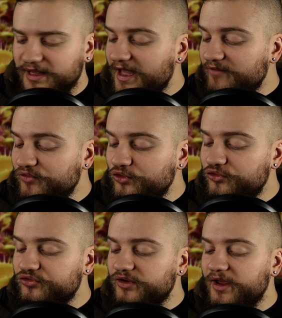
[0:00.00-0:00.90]

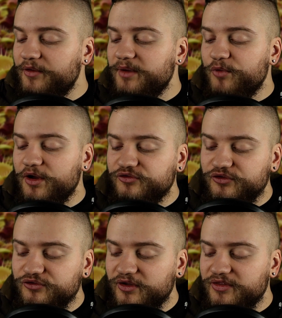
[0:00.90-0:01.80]
Evolutionary
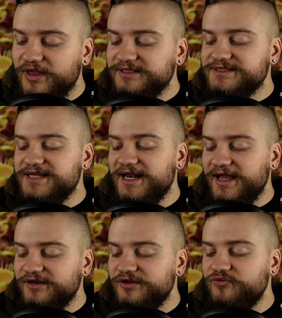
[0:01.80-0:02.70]
pressures then
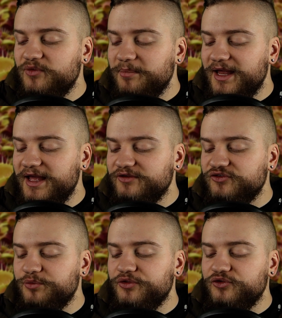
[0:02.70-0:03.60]
selected for
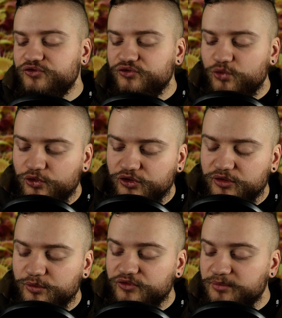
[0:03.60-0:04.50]
plants with shorter
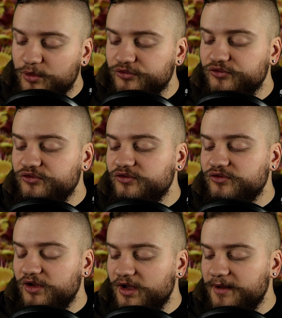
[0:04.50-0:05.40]
response
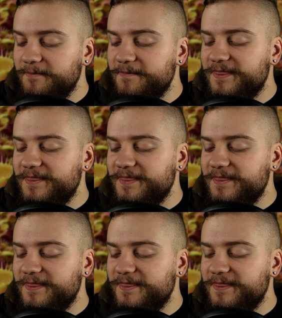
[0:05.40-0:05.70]
time,